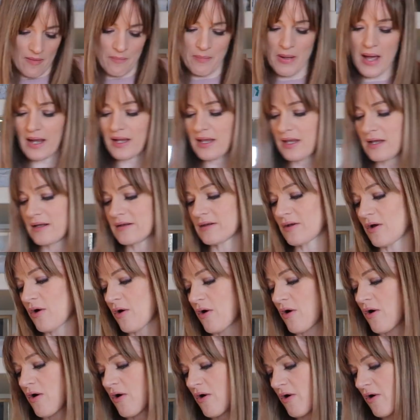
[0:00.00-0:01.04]
a packet
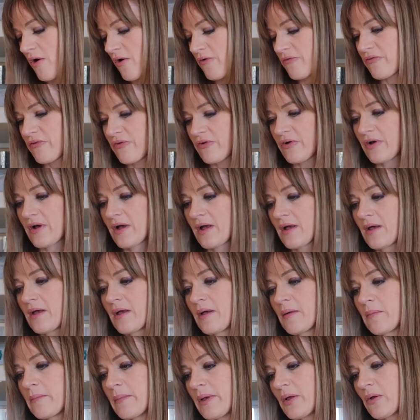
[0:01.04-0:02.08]
of
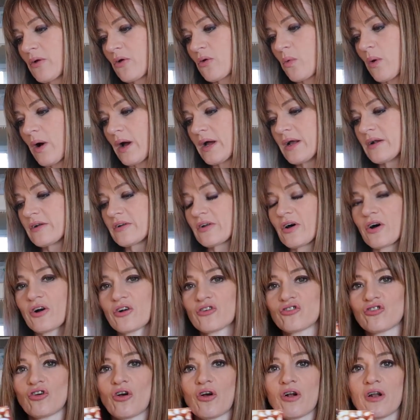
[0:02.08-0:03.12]
milk white and
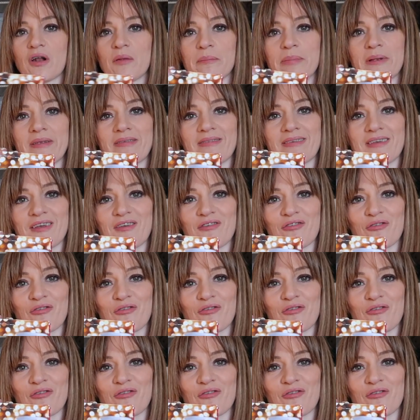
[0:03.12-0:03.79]
dark chocolate biscuit